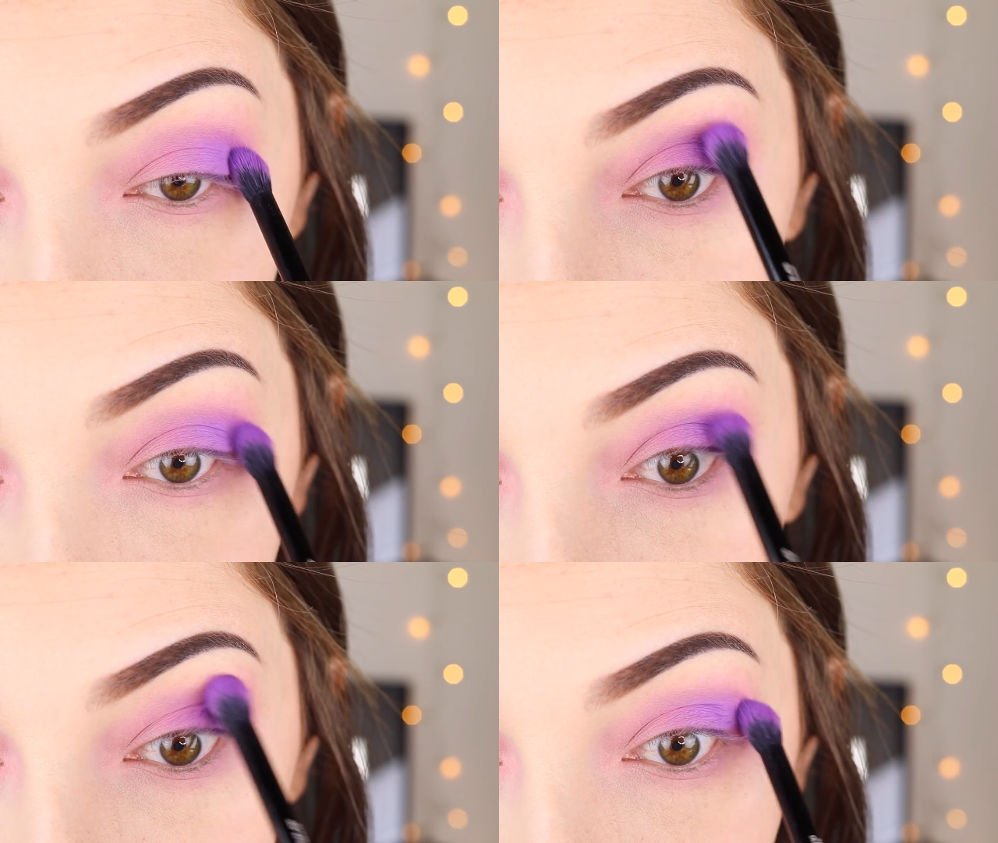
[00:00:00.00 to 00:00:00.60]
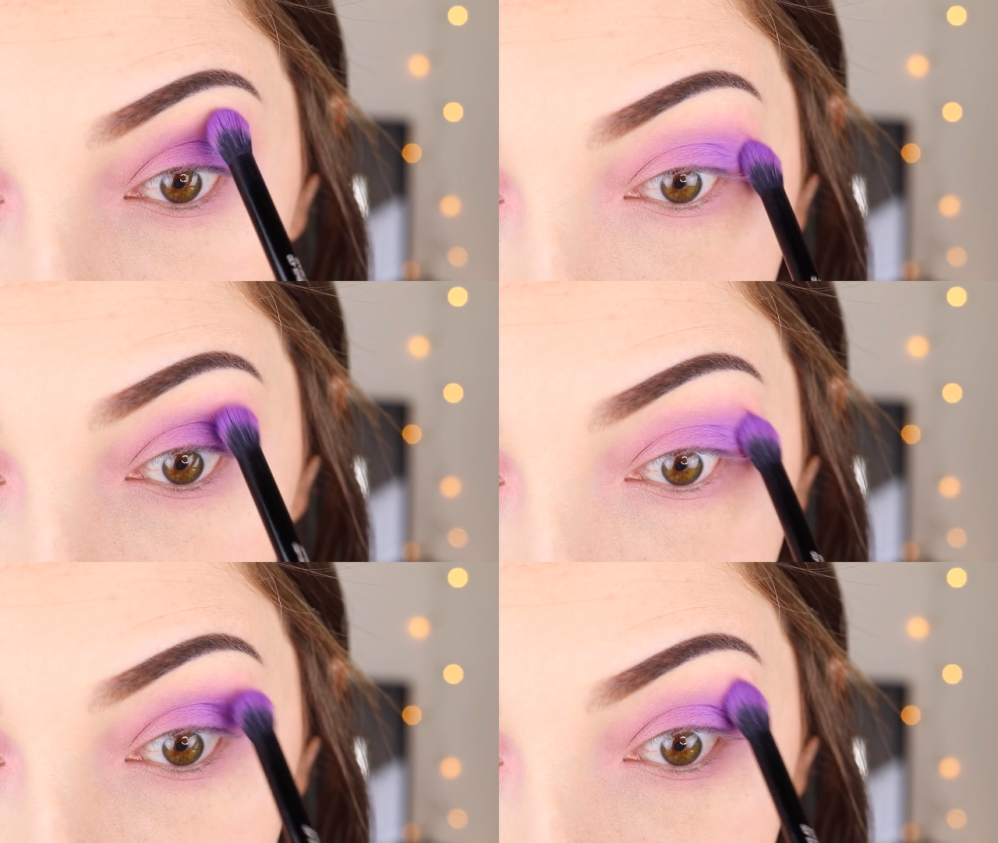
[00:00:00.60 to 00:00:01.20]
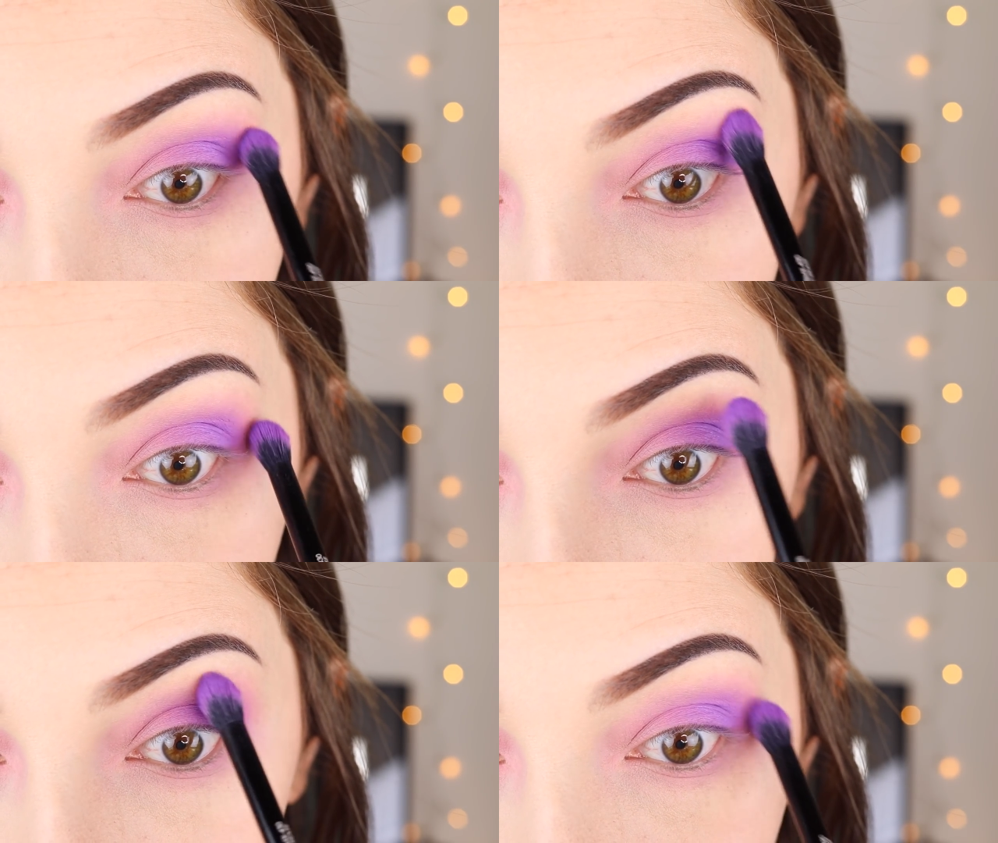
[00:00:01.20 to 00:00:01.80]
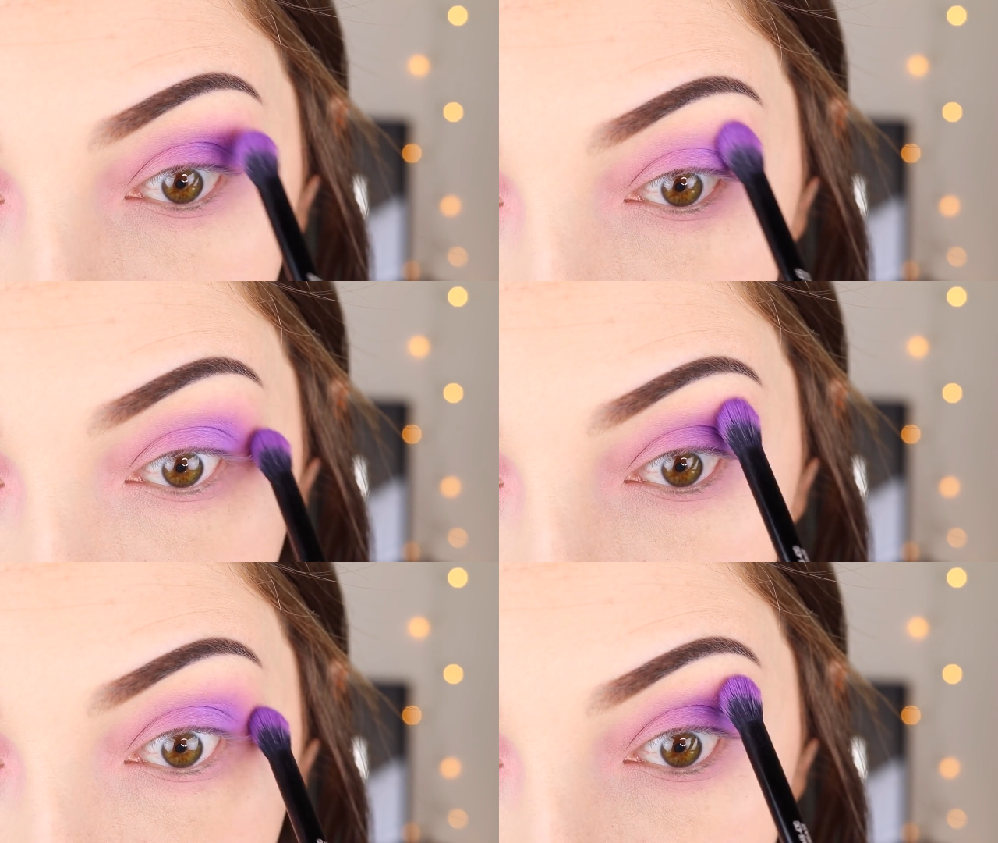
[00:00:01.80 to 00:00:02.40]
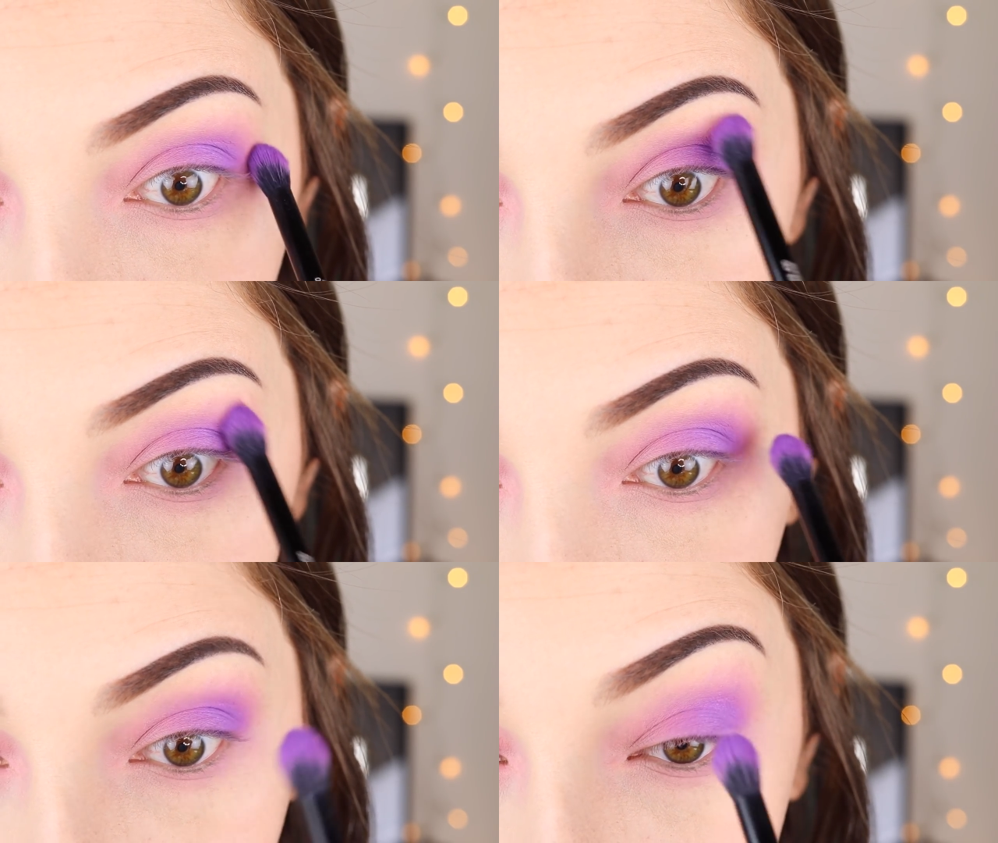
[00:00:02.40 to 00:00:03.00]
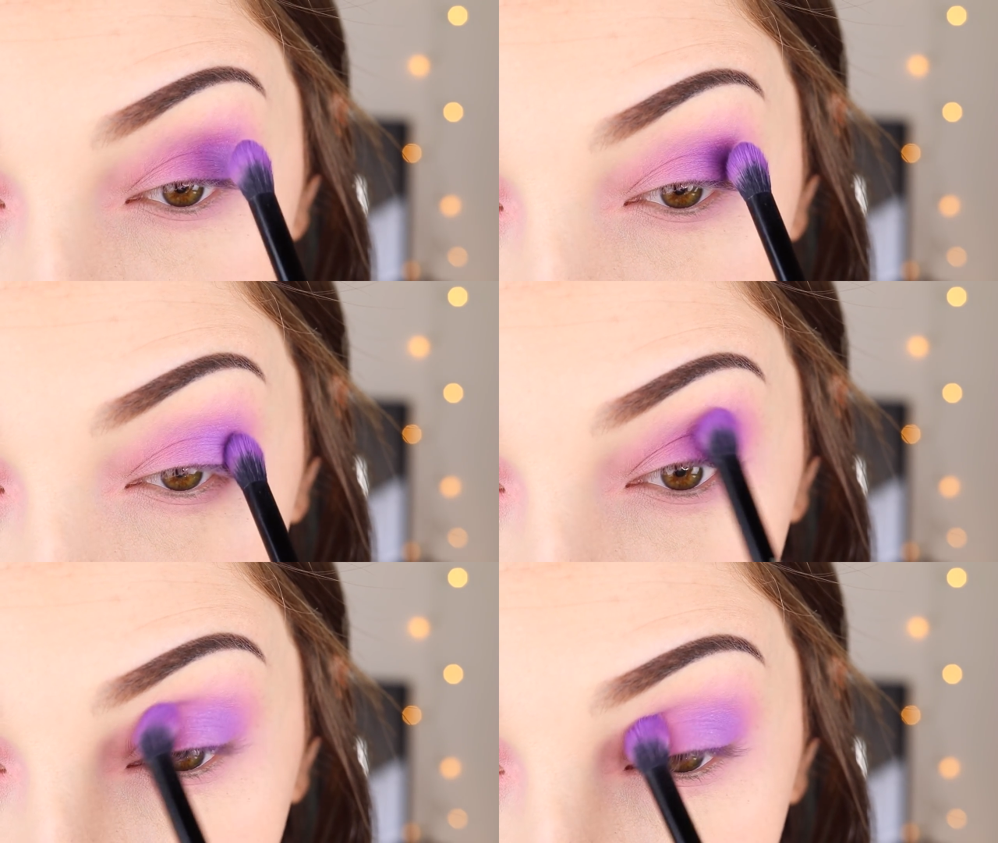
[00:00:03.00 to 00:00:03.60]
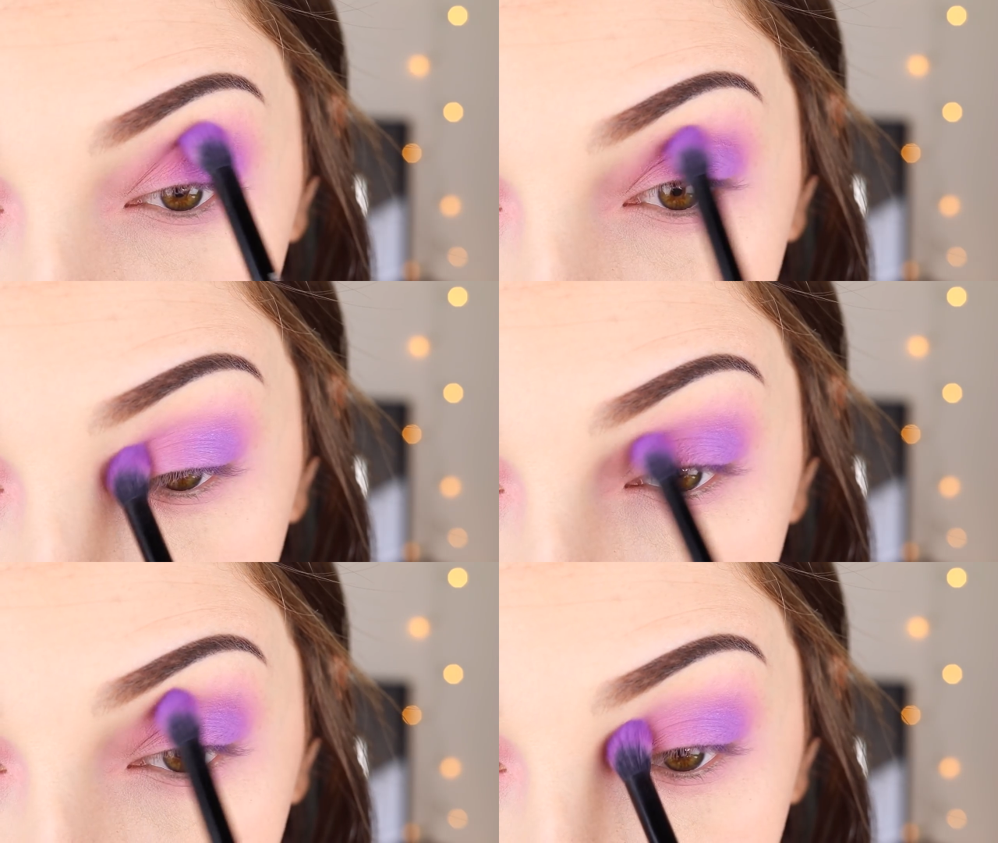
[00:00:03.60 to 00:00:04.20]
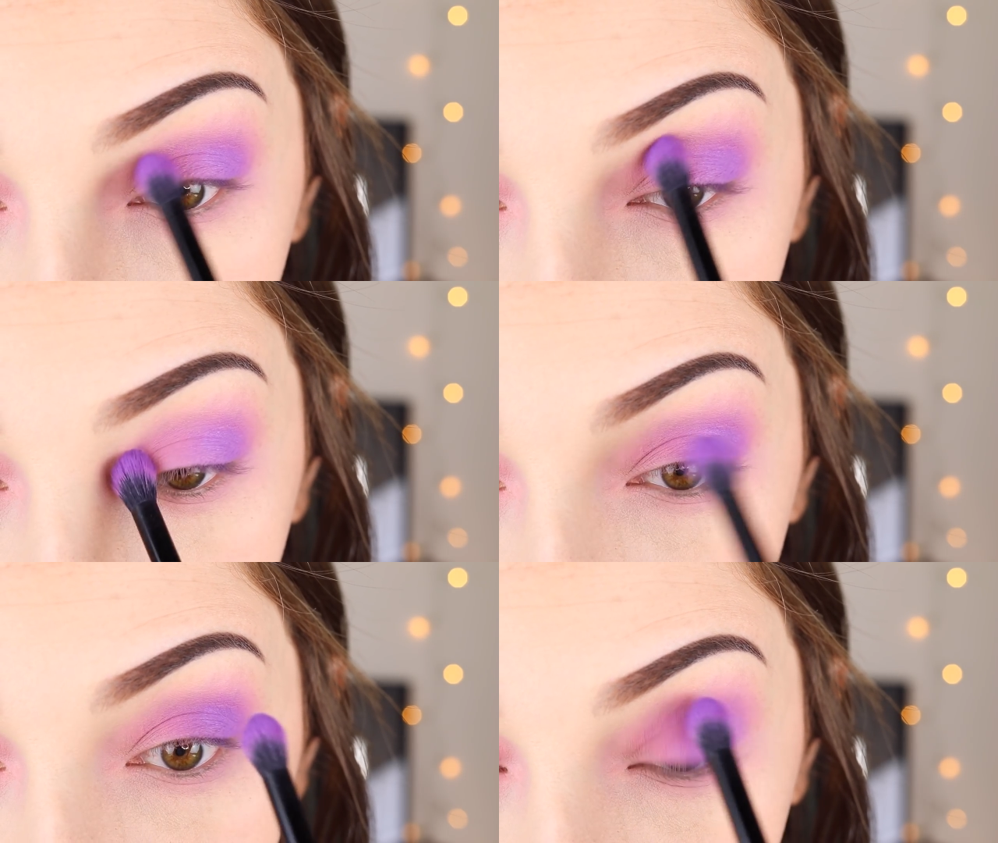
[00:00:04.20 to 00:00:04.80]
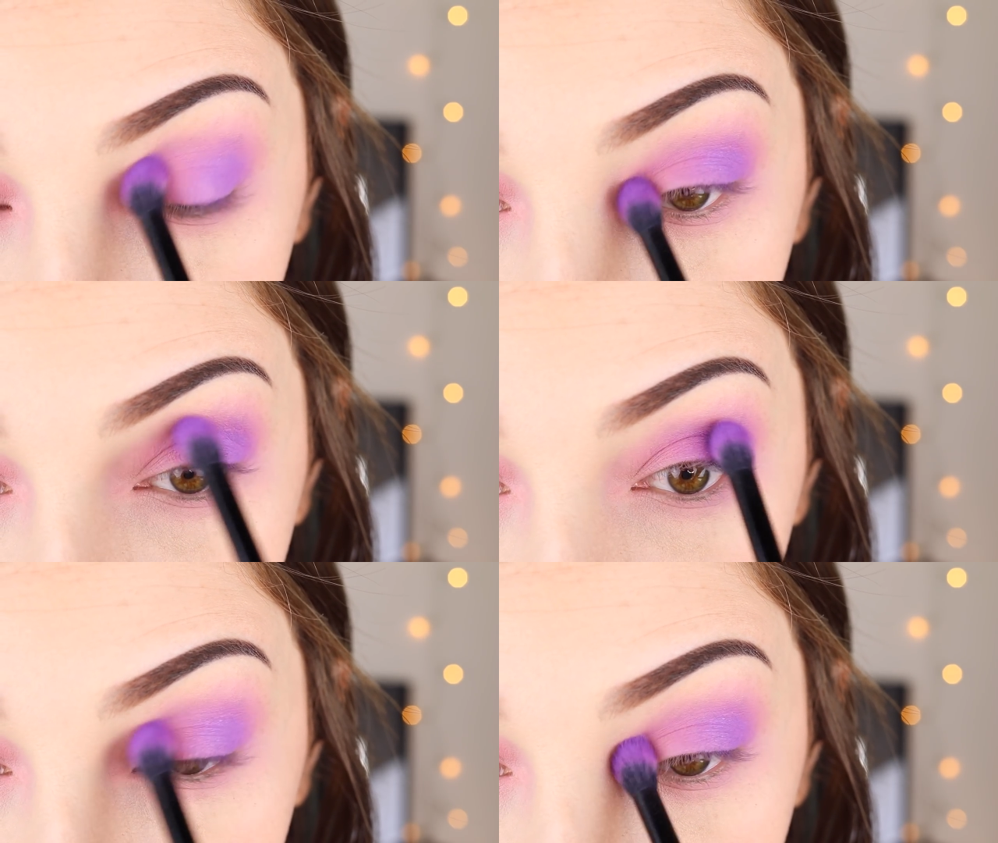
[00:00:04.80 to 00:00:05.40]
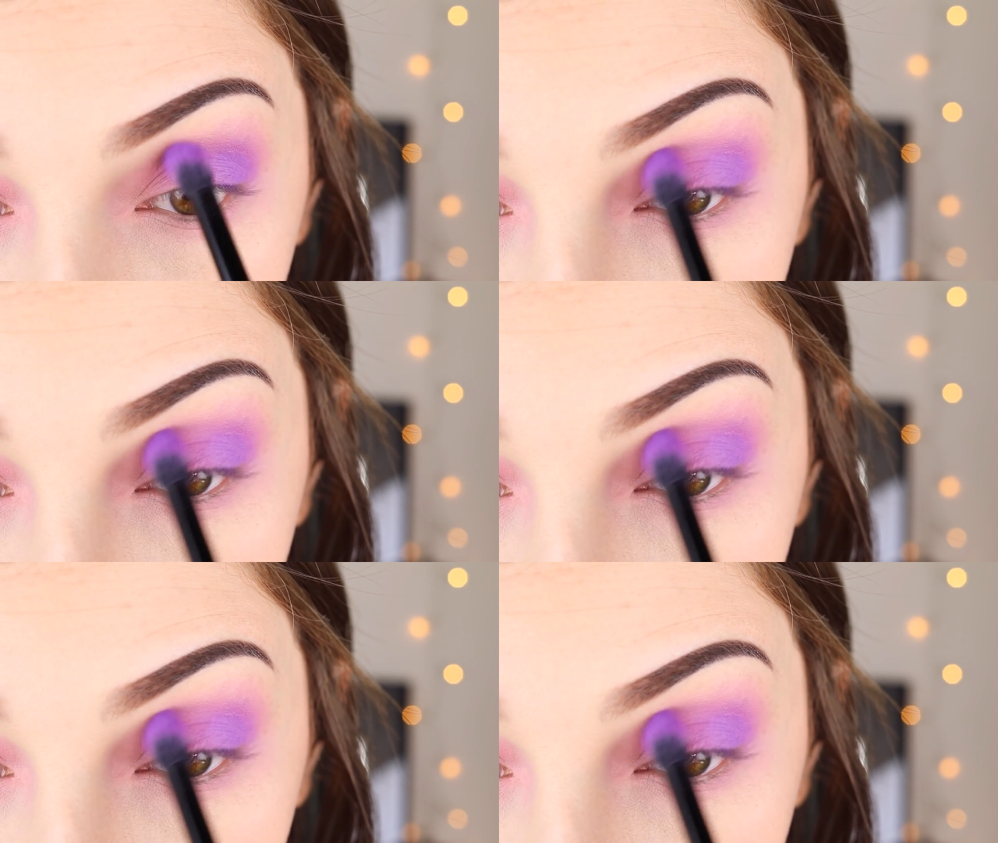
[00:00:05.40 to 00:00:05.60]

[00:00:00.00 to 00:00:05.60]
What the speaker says: Nobody's mouth can be seen.